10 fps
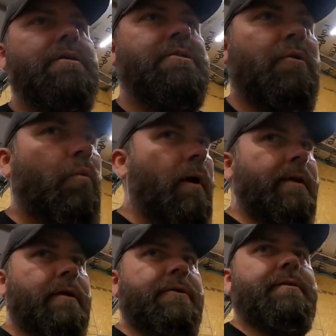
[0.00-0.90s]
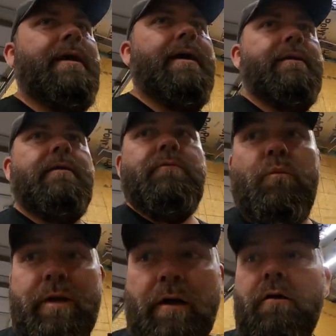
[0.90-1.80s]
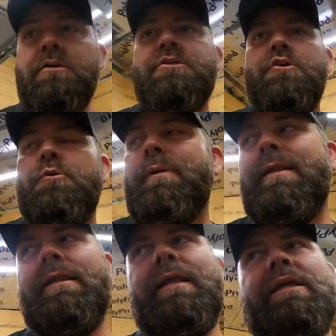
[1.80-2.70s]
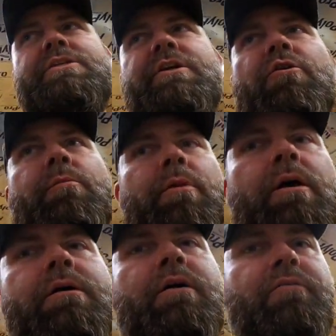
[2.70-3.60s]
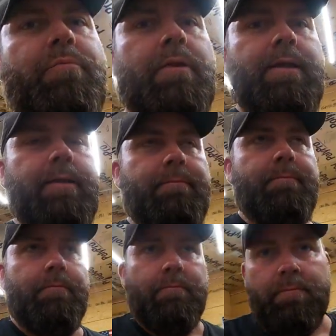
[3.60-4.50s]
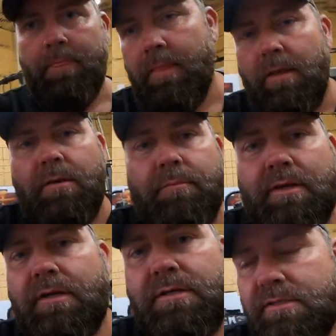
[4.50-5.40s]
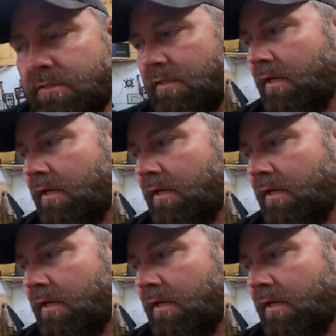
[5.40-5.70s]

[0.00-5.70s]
So why not do that? We also made an EGR block off plate because